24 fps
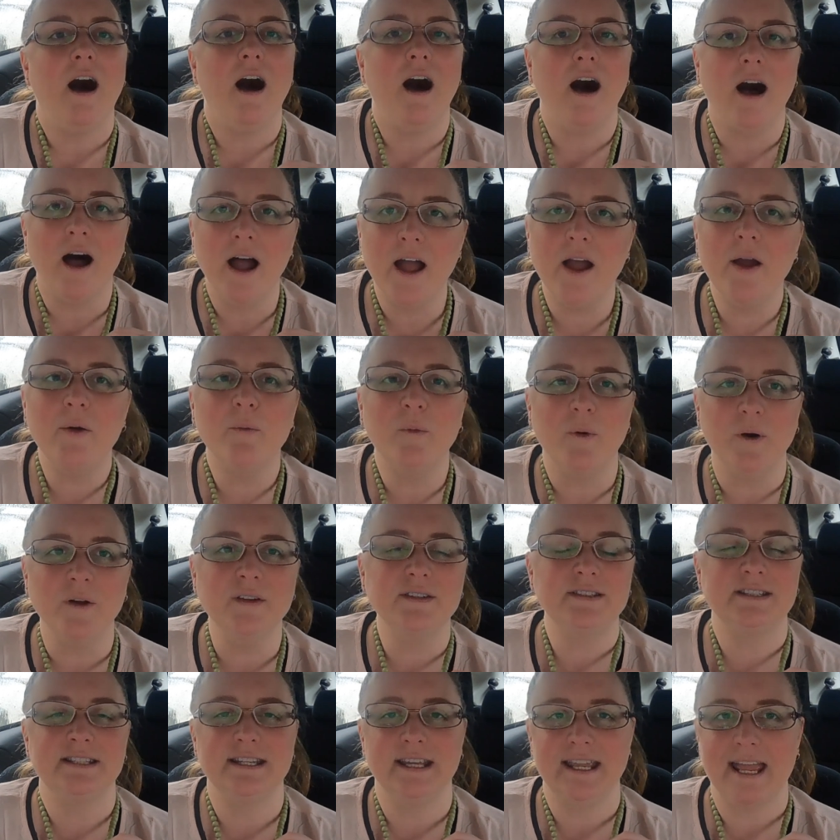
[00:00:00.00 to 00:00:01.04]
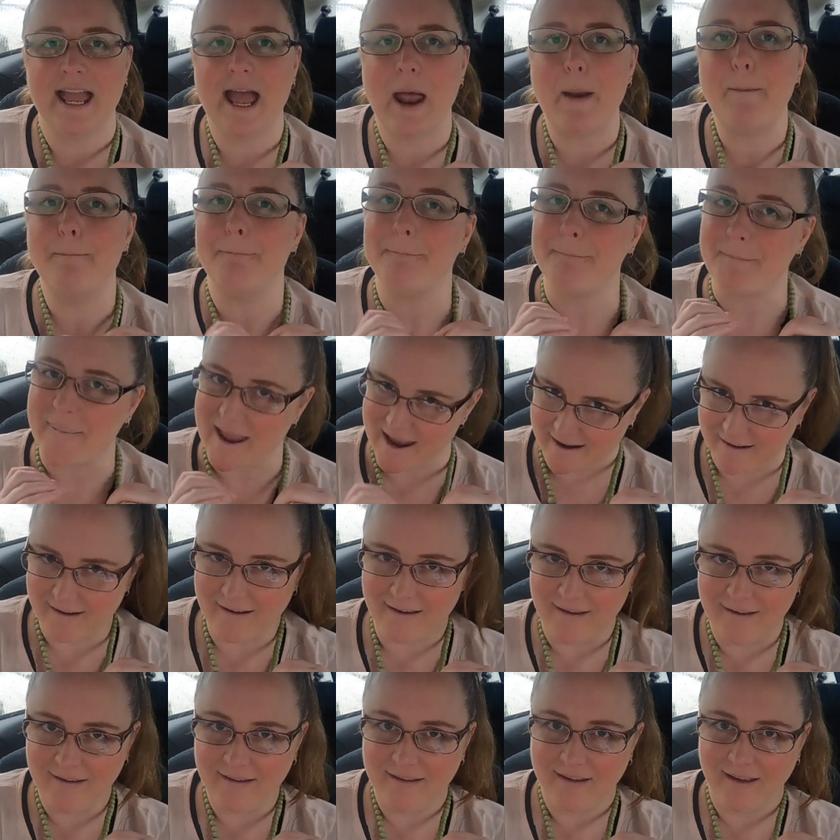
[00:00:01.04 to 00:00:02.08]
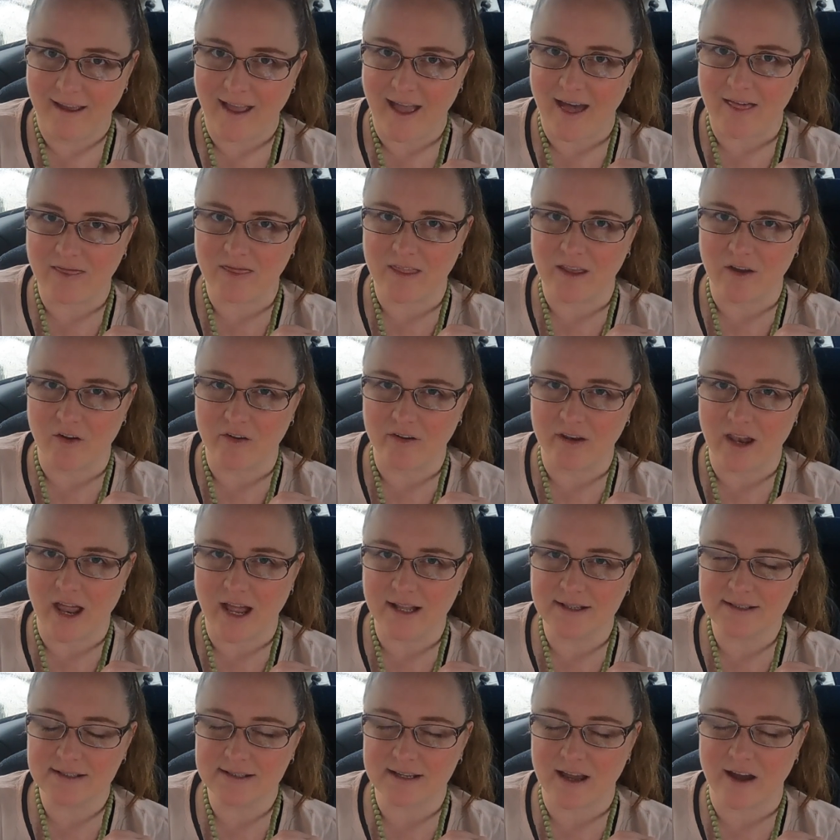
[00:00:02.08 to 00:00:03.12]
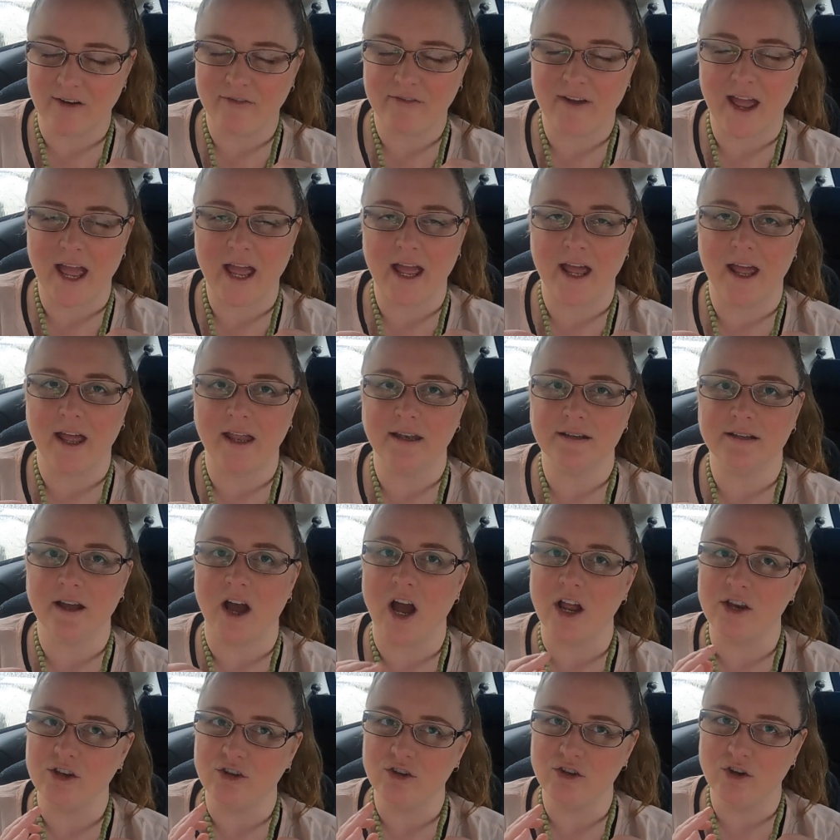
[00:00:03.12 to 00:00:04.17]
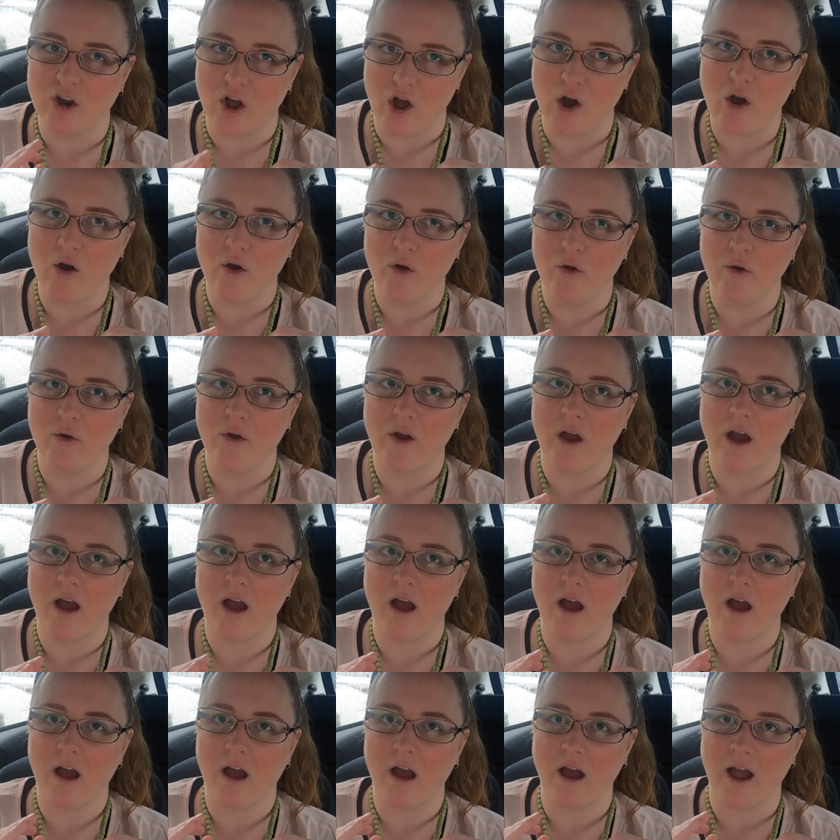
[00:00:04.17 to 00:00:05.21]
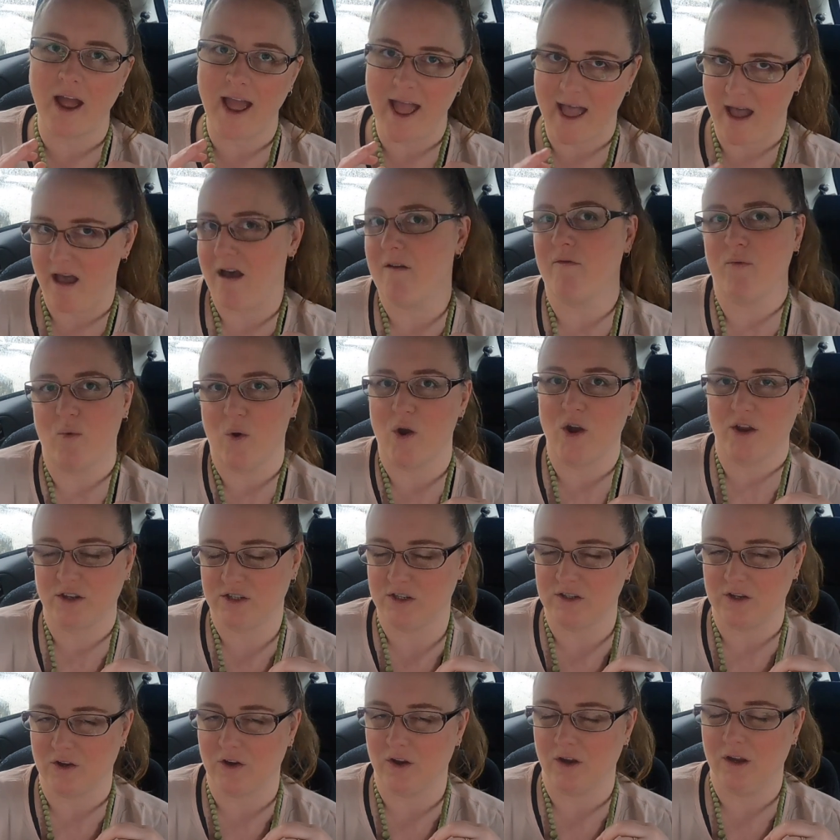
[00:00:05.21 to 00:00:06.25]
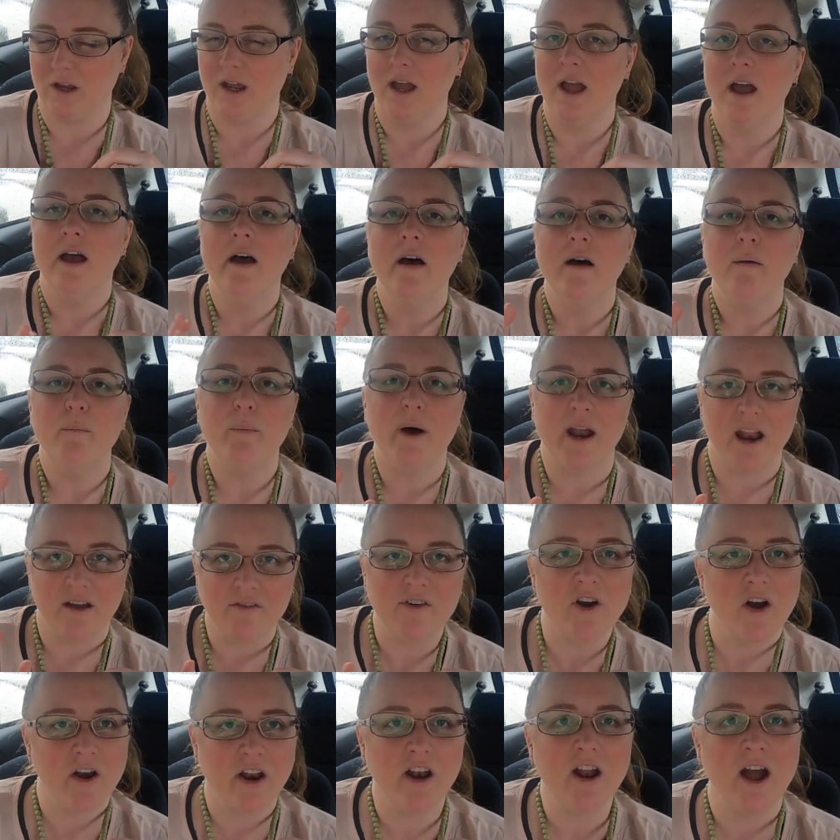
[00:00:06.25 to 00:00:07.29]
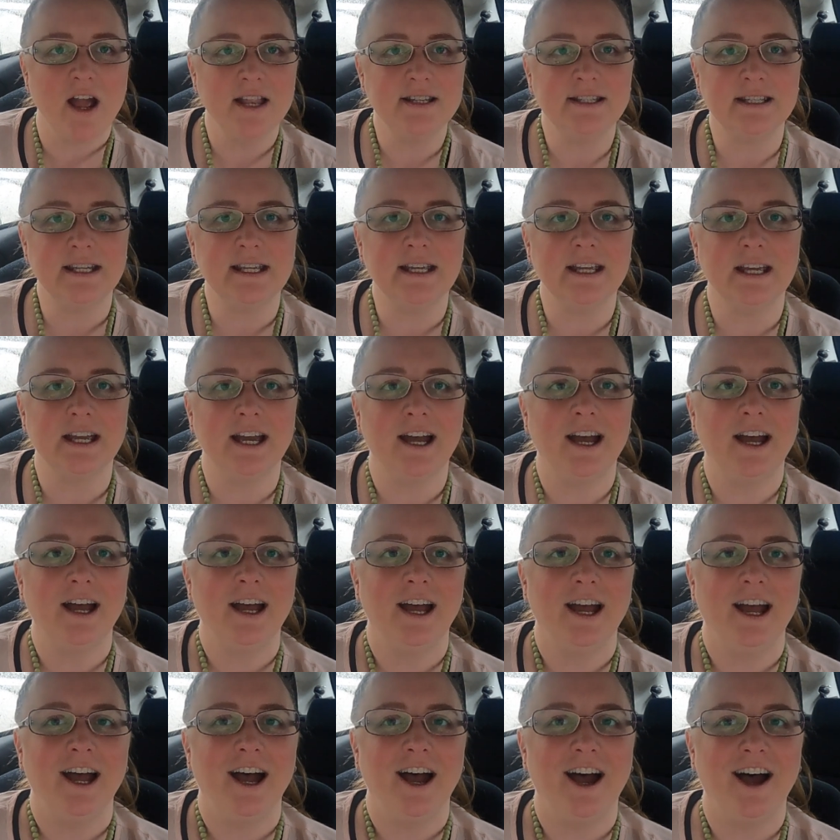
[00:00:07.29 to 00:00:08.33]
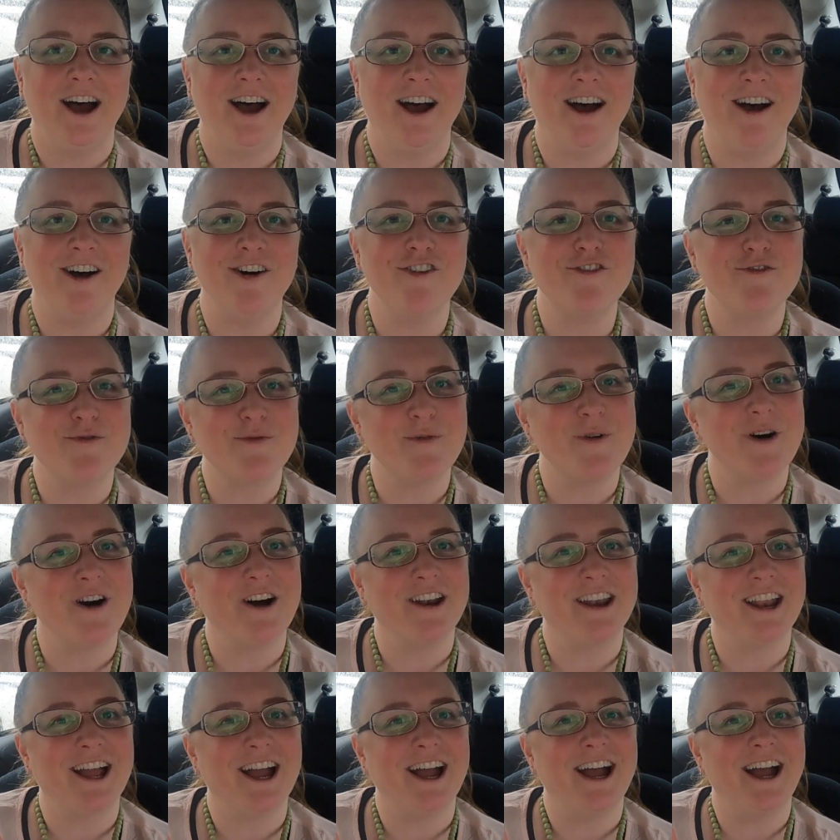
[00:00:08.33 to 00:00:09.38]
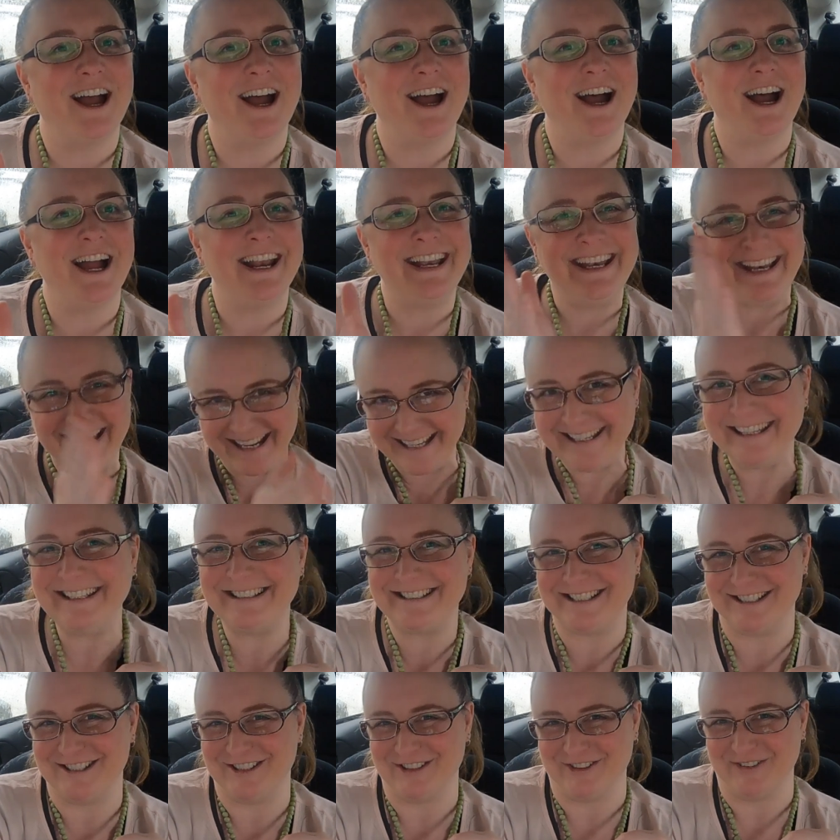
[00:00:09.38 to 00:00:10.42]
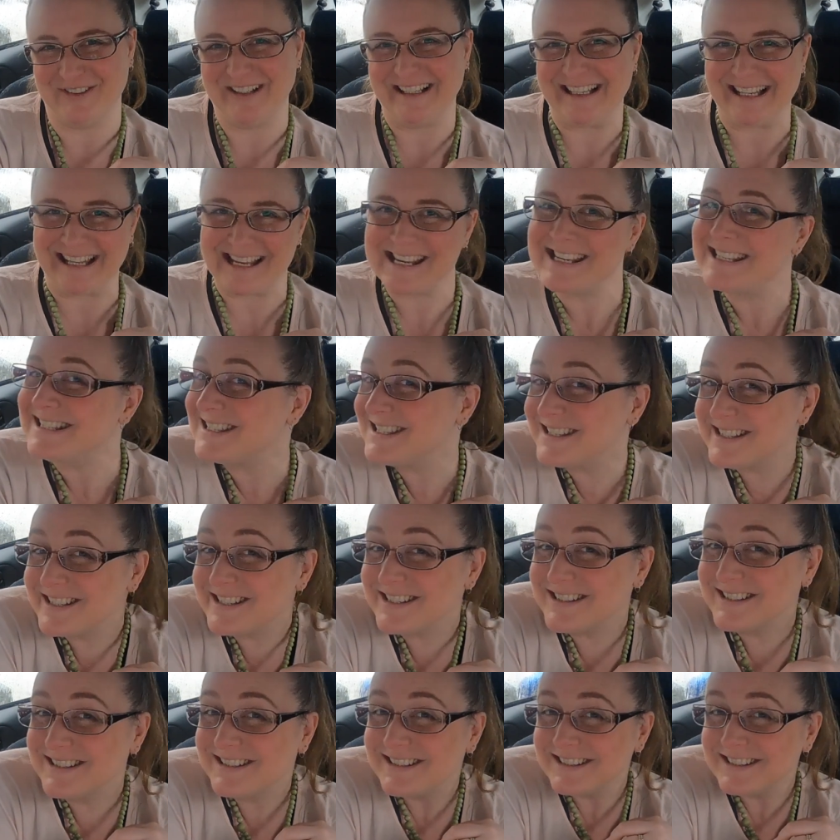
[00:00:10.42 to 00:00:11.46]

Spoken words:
I want to get better at the online stuff and I know I have work to do, but I've got an idea of what I need to do at least.